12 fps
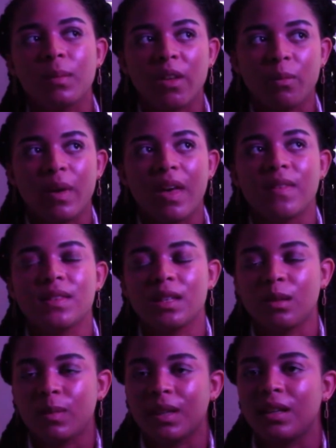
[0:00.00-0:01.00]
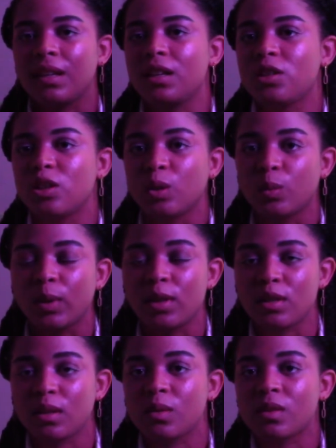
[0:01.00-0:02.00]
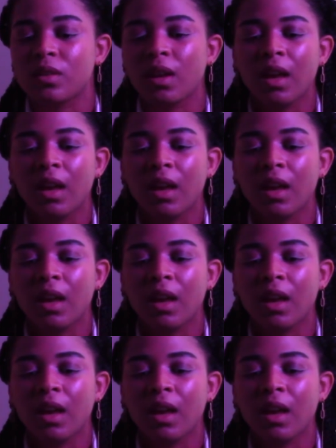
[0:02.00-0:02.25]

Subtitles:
Macbeth's inability to produce